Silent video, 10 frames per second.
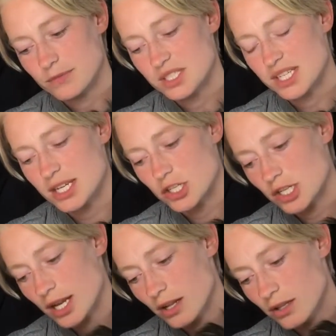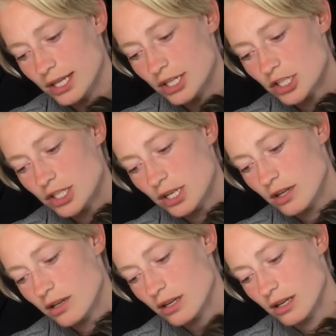teach English
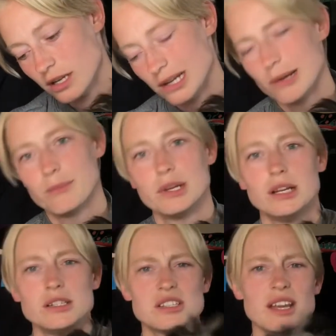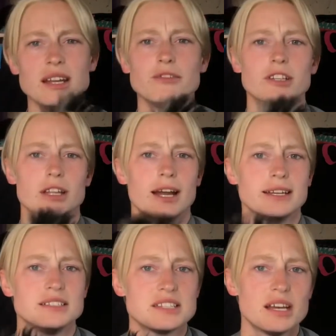just kind of online
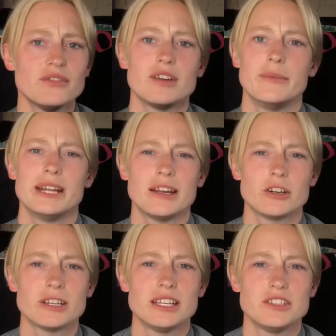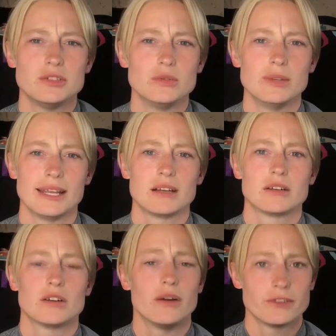and stuff. I mean, I already do like
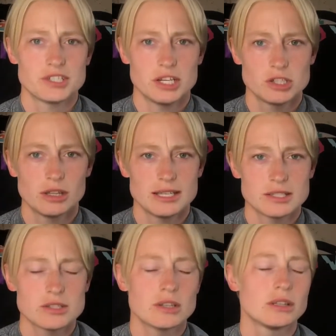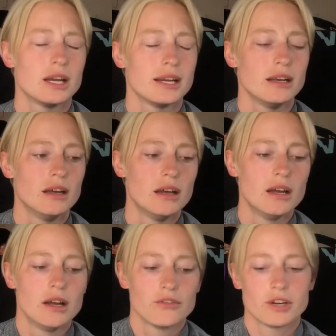conversation lessons online for